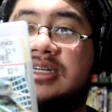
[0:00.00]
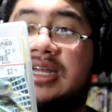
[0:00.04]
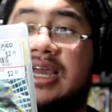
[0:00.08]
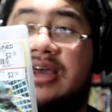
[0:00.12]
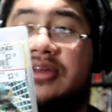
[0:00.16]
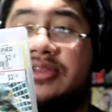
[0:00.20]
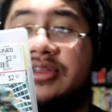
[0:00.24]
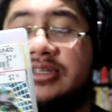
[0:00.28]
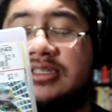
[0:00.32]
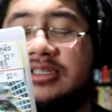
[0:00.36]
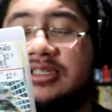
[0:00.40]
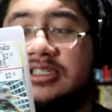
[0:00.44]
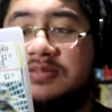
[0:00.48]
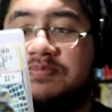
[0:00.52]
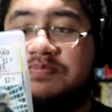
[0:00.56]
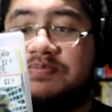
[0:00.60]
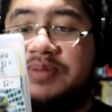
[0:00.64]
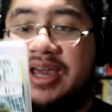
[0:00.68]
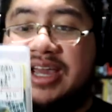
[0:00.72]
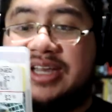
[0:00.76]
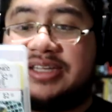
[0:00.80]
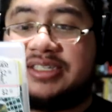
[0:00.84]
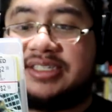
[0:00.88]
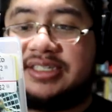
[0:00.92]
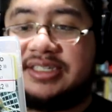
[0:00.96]
Now, this is
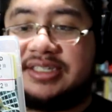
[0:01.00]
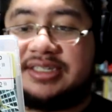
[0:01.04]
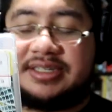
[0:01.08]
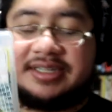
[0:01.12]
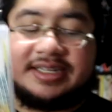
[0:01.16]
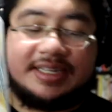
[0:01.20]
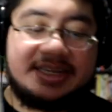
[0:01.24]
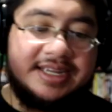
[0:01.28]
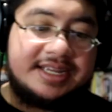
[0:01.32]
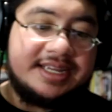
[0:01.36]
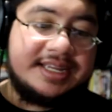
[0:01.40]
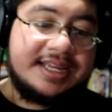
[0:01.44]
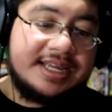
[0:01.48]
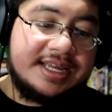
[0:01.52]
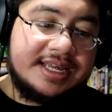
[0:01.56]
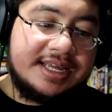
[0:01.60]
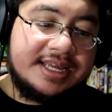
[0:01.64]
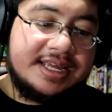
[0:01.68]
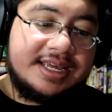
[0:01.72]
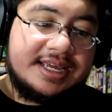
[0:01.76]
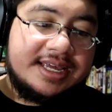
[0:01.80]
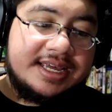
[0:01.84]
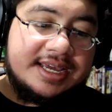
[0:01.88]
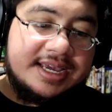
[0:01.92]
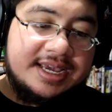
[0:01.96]
basically
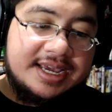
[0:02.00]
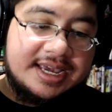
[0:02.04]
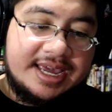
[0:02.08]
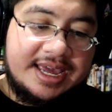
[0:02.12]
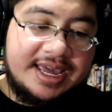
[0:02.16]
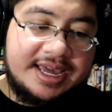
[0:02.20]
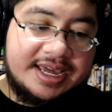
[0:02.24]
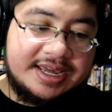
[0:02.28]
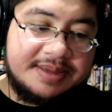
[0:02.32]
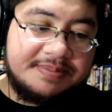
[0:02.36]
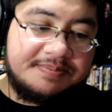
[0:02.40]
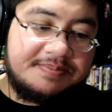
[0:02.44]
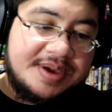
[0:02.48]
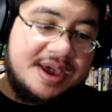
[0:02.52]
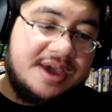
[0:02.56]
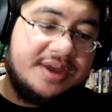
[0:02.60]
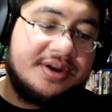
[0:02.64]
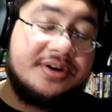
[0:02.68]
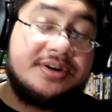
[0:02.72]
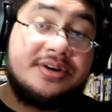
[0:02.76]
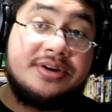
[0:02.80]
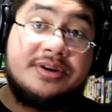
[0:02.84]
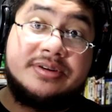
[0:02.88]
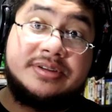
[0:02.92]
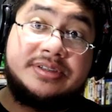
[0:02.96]
a
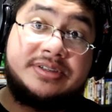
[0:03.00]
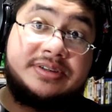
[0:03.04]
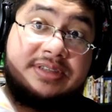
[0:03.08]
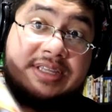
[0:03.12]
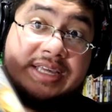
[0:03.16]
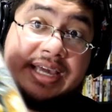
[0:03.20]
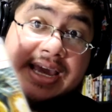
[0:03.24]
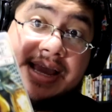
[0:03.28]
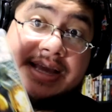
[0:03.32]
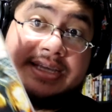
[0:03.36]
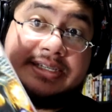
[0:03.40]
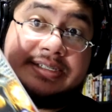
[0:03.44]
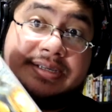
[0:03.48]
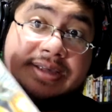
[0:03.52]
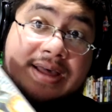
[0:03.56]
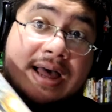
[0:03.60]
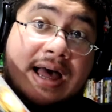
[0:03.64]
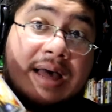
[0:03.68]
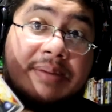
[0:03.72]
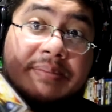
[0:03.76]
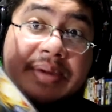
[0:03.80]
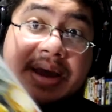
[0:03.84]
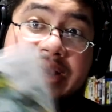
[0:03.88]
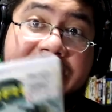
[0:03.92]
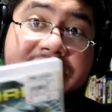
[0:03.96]
competitor to the Ace
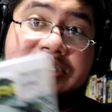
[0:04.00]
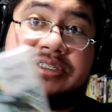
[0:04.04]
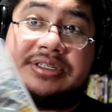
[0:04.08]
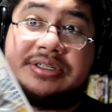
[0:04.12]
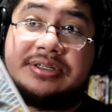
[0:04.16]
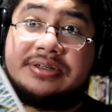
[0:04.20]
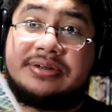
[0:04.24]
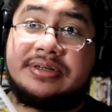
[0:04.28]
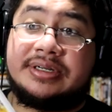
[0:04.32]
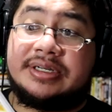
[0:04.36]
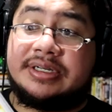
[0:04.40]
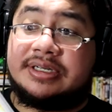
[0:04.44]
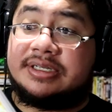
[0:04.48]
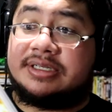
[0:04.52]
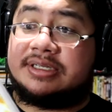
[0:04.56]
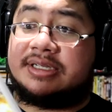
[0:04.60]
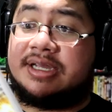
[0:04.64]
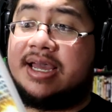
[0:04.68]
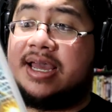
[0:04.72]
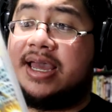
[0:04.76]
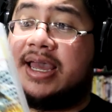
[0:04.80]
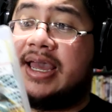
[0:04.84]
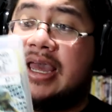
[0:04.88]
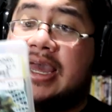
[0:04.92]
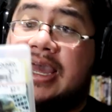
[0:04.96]
Combat series,
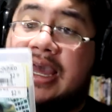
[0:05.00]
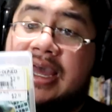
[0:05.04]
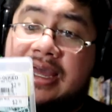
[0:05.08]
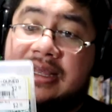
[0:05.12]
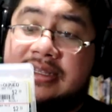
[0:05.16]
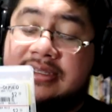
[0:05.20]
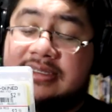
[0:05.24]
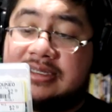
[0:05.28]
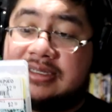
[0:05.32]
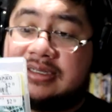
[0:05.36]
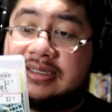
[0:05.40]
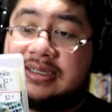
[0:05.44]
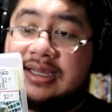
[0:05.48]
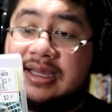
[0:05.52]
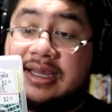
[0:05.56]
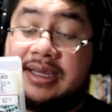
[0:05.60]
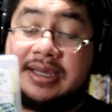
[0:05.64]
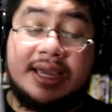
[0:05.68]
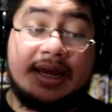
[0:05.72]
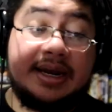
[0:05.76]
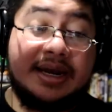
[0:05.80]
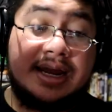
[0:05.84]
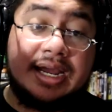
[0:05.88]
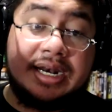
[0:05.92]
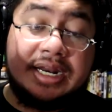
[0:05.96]
and
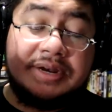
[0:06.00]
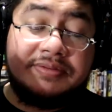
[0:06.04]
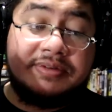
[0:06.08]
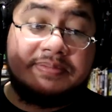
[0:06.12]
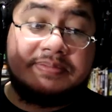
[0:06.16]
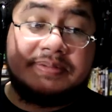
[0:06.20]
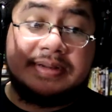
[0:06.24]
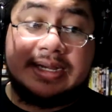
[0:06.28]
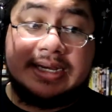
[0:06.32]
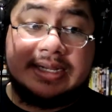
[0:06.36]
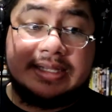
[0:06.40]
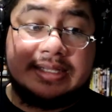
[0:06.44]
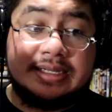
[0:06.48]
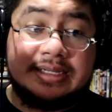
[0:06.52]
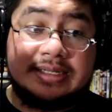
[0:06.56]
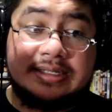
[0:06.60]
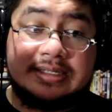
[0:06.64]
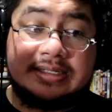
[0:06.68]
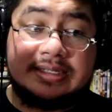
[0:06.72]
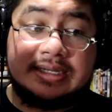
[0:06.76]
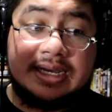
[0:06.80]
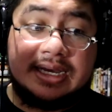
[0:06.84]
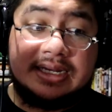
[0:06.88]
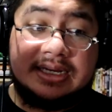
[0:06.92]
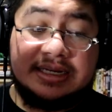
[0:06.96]
again, I never played
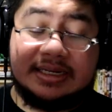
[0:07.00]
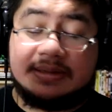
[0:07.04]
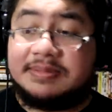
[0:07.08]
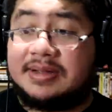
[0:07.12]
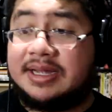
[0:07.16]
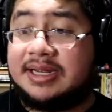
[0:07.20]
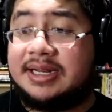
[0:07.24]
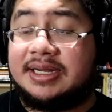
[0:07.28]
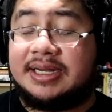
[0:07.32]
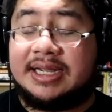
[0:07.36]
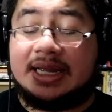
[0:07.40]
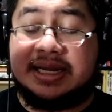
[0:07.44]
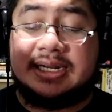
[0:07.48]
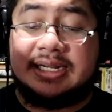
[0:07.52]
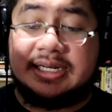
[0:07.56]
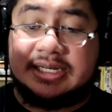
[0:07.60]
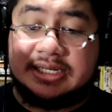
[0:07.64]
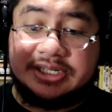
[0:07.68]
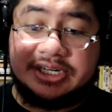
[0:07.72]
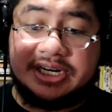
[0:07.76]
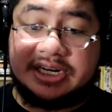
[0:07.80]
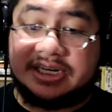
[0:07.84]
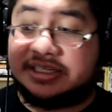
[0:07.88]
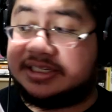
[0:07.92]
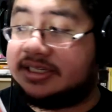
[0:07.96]
this. I need to, I need, I need
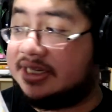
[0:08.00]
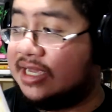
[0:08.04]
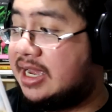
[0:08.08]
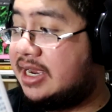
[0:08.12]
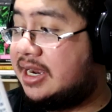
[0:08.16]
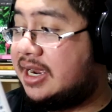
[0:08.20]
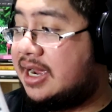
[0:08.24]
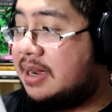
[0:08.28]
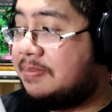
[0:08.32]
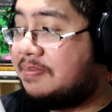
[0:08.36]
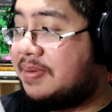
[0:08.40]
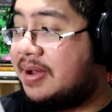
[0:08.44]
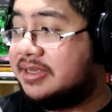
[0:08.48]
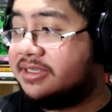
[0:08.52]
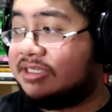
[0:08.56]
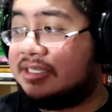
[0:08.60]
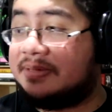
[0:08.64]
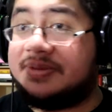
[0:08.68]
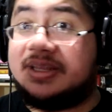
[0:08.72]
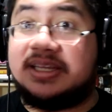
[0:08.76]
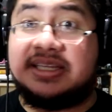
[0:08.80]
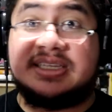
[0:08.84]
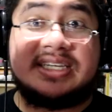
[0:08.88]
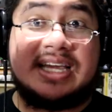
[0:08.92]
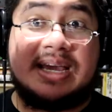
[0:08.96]
to check. I, I, bought
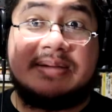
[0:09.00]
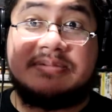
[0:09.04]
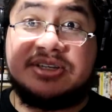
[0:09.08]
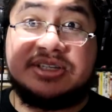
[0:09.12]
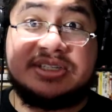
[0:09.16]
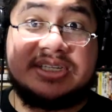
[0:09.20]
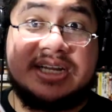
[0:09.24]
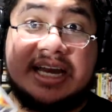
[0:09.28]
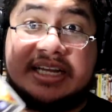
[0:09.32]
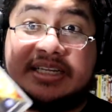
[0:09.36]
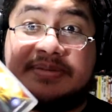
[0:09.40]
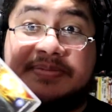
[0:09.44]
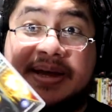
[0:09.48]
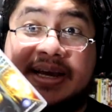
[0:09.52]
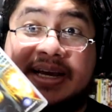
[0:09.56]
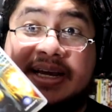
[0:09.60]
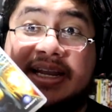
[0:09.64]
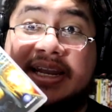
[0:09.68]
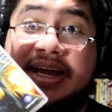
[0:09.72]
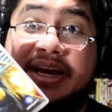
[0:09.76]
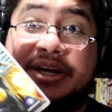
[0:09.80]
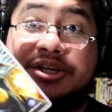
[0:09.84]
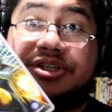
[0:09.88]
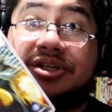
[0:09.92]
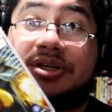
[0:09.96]
some of these games just to add to my
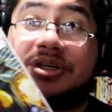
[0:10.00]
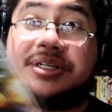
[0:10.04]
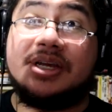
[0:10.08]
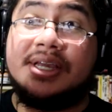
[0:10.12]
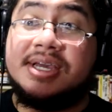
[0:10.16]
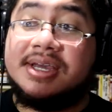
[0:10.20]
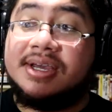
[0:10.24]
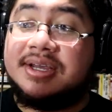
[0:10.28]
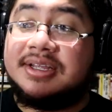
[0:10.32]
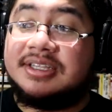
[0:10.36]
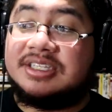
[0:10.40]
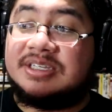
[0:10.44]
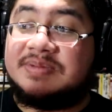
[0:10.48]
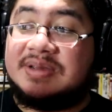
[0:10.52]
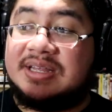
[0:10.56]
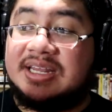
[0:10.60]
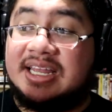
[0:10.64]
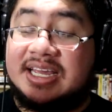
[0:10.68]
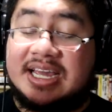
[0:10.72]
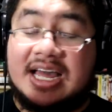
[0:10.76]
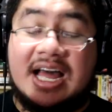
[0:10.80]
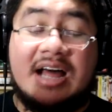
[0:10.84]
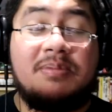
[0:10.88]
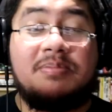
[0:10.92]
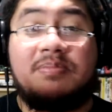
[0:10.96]
collection to be
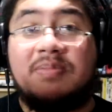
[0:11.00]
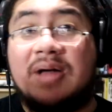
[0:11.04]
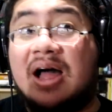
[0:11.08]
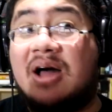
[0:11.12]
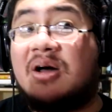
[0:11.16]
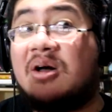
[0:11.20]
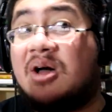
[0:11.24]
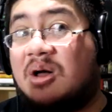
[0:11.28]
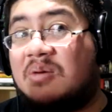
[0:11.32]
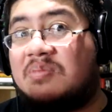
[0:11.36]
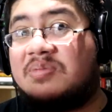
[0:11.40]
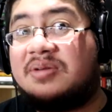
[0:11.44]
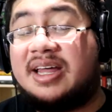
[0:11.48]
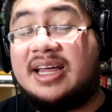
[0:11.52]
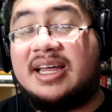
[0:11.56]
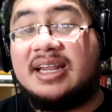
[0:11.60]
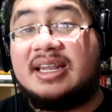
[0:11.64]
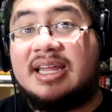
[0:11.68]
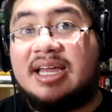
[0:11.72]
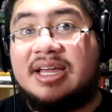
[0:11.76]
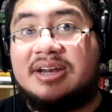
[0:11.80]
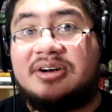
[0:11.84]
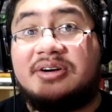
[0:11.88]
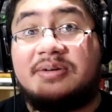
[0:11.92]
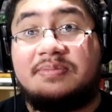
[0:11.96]
like, I'll, I'll, I'll play it
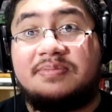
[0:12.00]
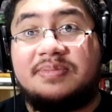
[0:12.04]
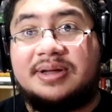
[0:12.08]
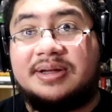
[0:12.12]
later.